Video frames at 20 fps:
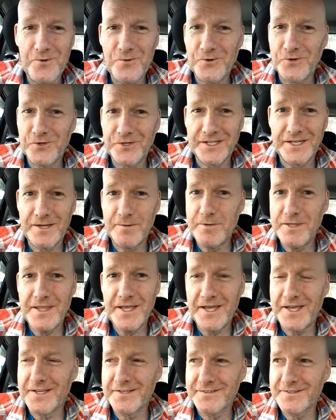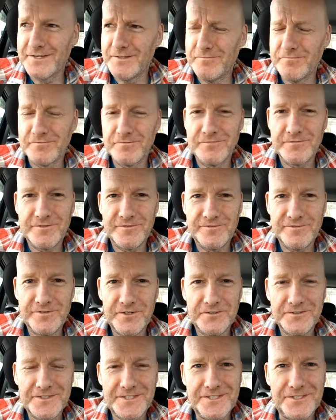bloke looking at me there, thinking, what the
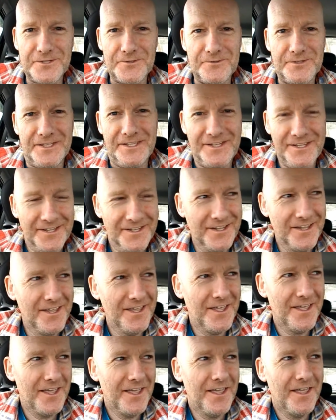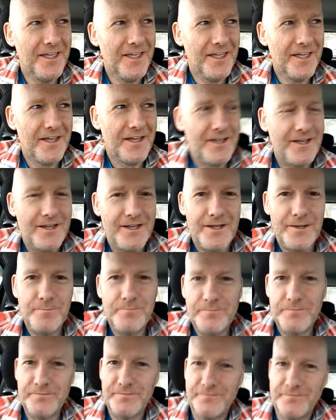fuck's he doing?
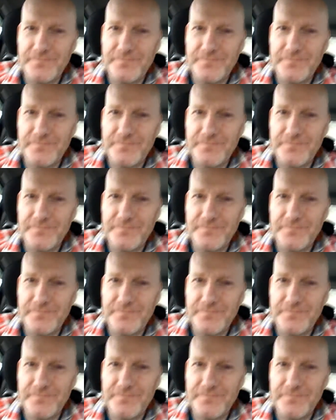Um,